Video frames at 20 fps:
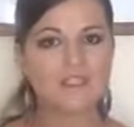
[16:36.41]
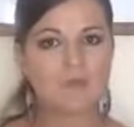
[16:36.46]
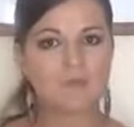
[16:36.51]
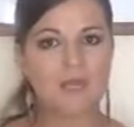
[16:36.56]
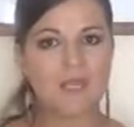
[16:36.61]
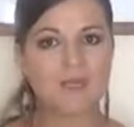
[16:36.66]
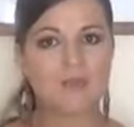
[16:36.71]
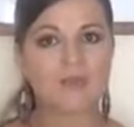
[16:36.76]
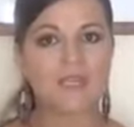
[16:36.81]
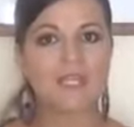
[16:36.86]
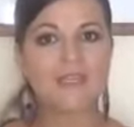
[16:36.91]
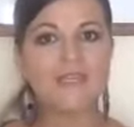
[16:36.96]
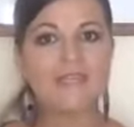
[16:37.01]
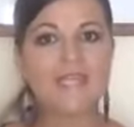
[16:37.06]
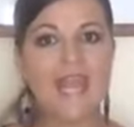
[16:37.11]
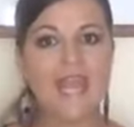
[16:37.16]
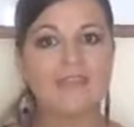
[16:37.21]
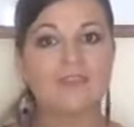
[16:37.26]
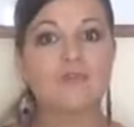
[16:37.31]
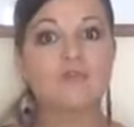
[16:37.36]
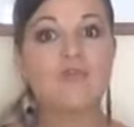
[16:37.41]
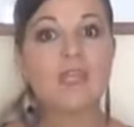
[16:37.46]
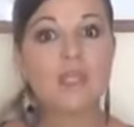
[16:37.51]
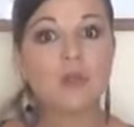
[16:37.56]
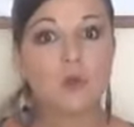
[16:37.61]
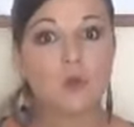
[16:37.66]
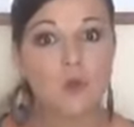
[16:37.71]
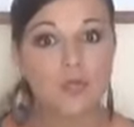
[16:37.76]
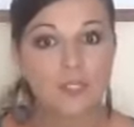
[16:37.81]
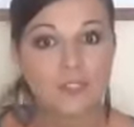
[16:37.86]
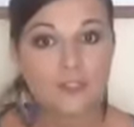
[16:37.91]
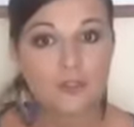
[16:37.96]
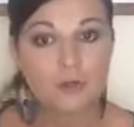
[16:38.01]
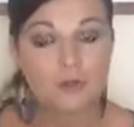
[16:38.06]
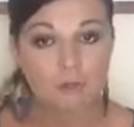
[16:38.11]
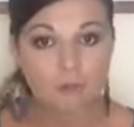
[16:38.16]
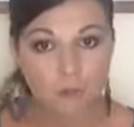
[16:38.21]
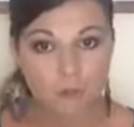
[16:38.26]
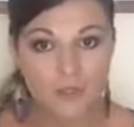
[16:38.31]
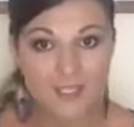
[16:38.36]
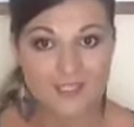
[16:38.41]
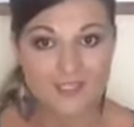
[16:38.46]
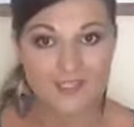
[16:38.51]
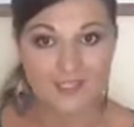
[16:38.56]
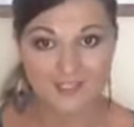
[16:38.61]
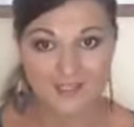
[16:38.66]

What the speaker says: speaker and then record your voice